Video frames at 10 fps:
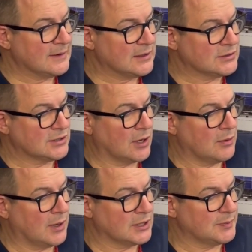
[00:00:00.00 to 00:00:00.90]

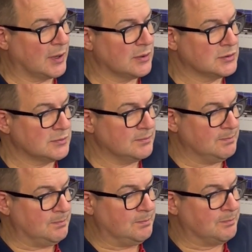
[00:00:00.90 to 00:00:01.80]
So I suppose
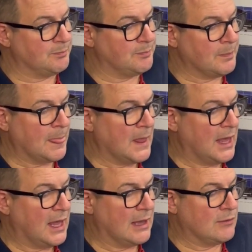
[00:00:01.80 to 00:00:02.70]

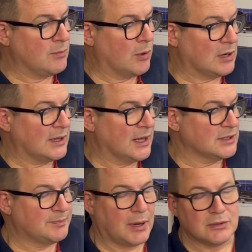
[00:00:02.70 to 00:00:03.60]
if you're modelling it
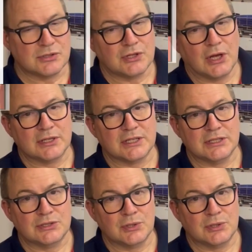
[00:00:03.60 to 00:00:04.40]
as post 30s,